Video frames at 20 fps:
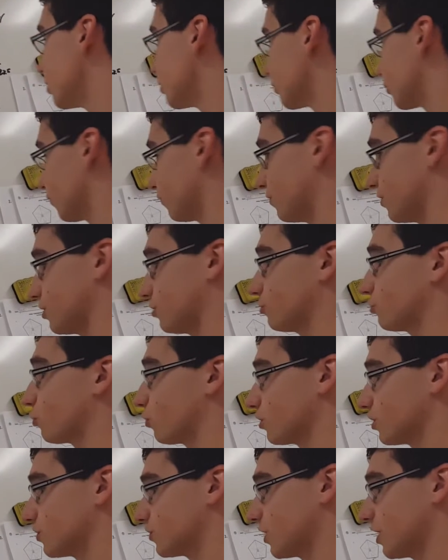So then you're
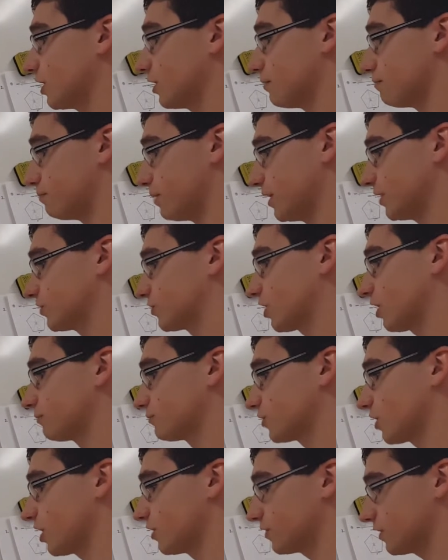going to take base
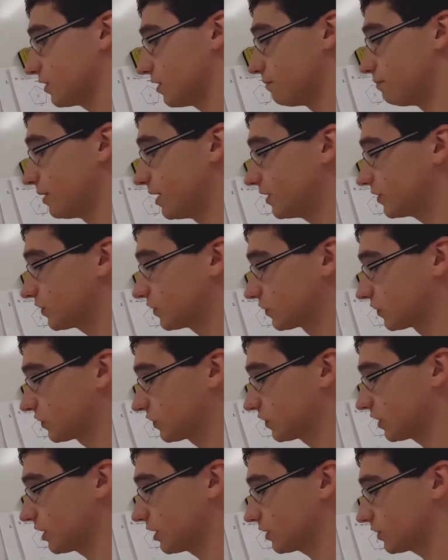times height, and the base is
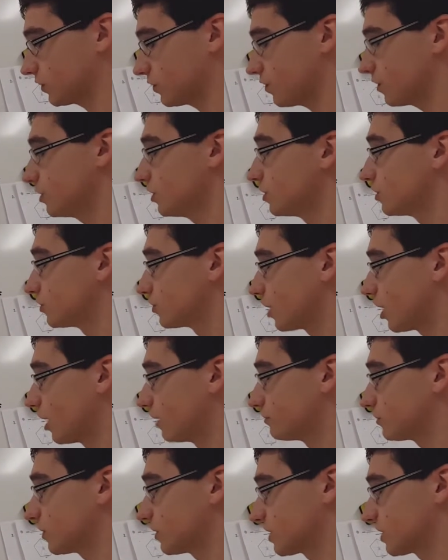6 times